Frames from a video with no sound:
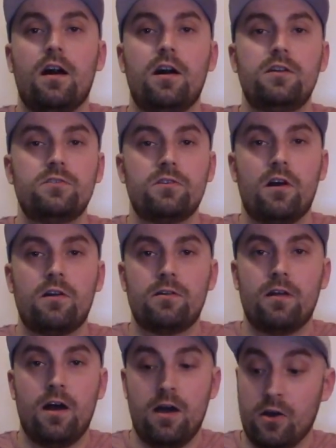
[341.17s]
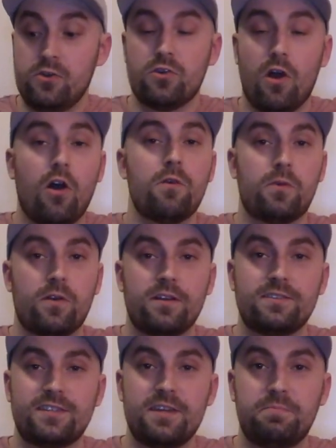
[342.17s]
Under Armour
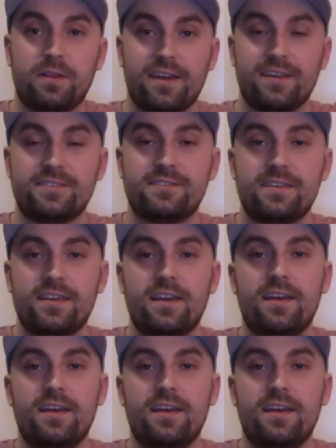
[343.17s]
skid plates,